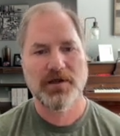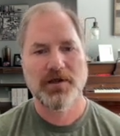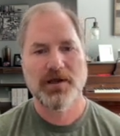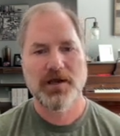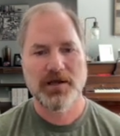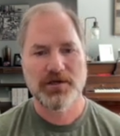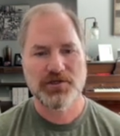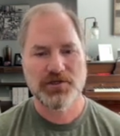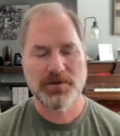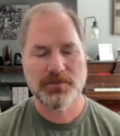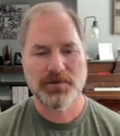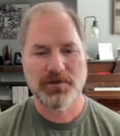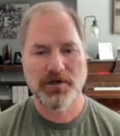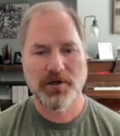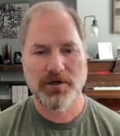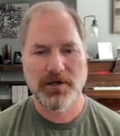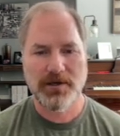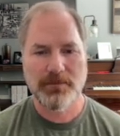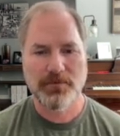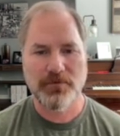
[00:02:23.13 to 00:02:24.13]
I shipped it
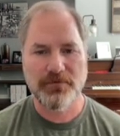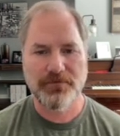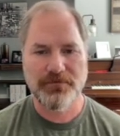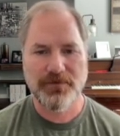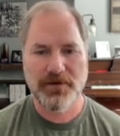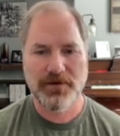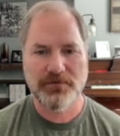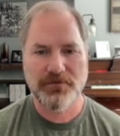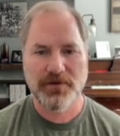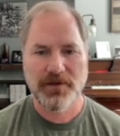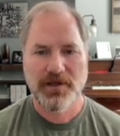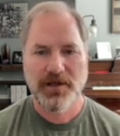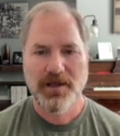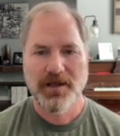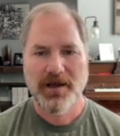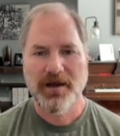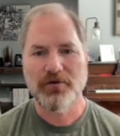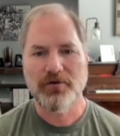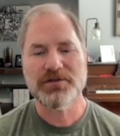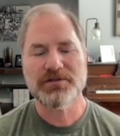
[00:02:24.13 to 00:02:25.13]
on April 5th.
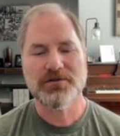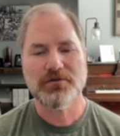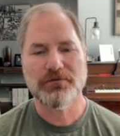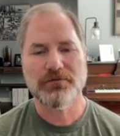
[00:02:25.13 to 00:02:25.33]
I only sold